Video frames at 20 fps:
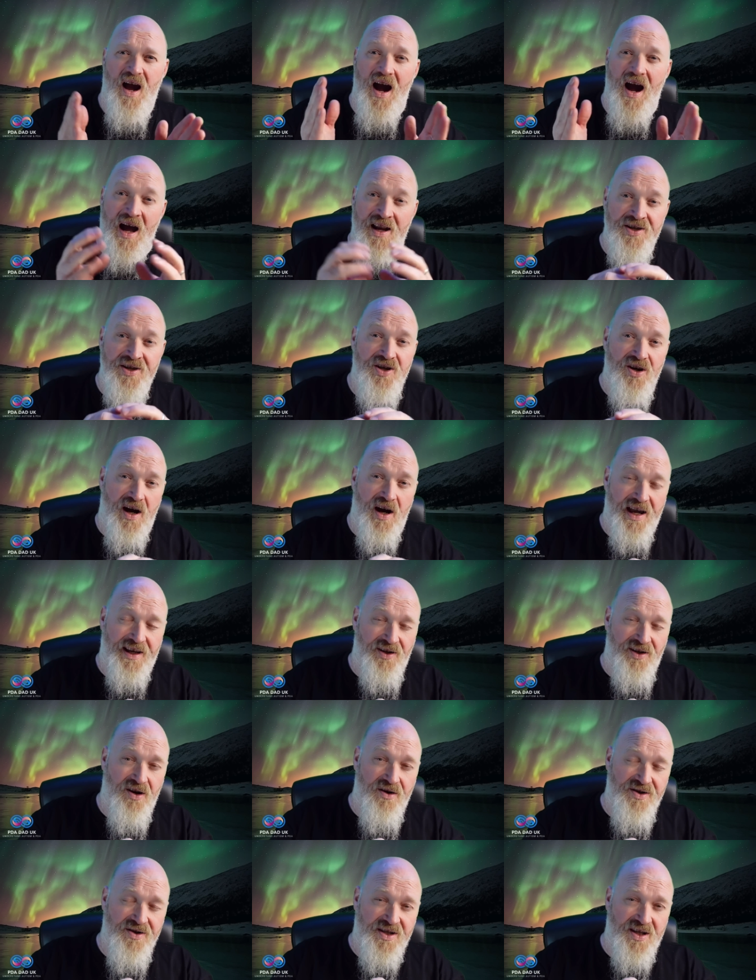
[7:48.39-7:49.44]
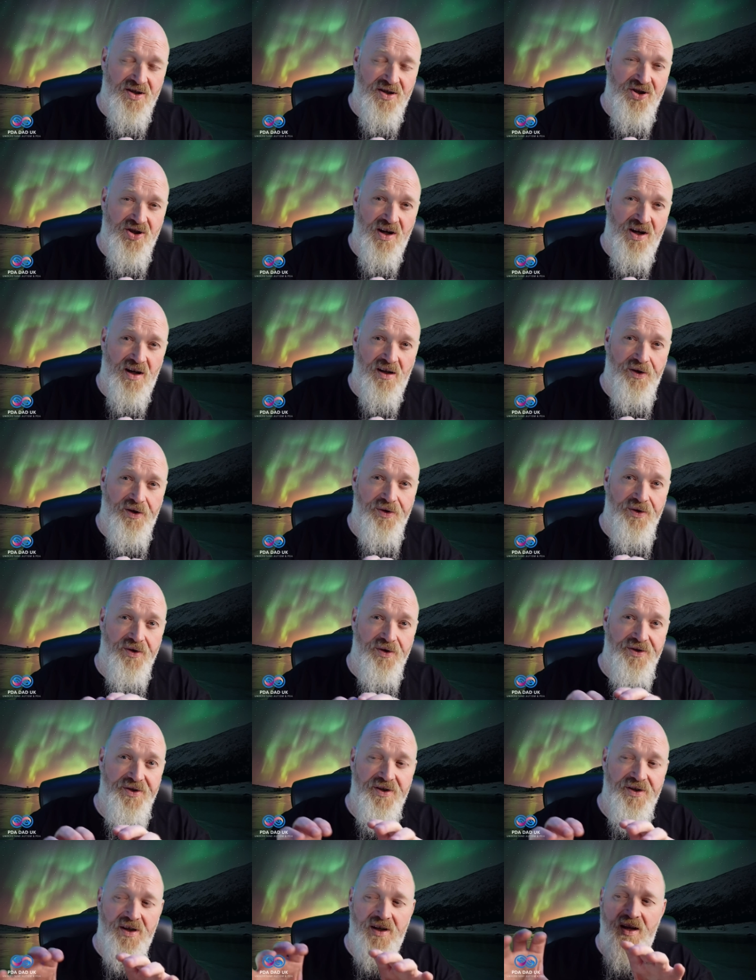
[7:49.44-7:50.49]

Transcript: undiagnosed in childhood,